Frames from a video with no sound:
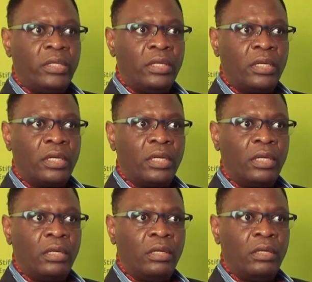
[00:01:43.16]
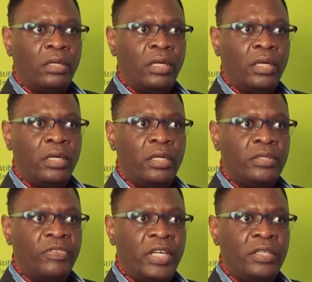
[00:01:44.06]
I think uh,
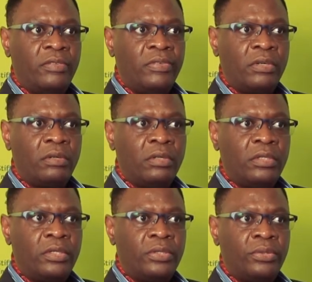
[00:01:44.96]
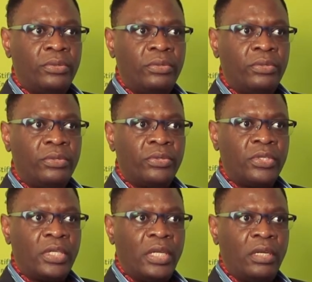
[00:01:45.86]
it's very difficult to, to
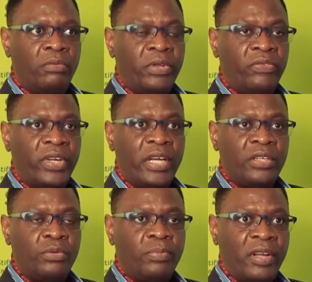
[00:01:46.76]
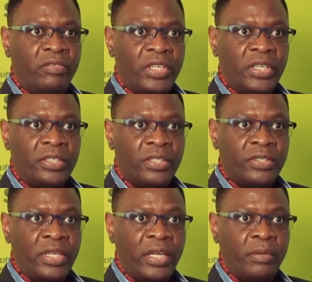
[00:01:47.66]
say with regard to private
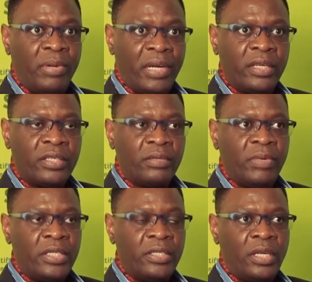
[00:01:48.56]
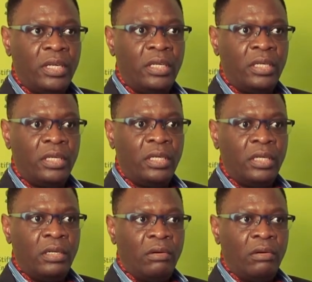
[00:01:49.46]
actors like banks, but certainly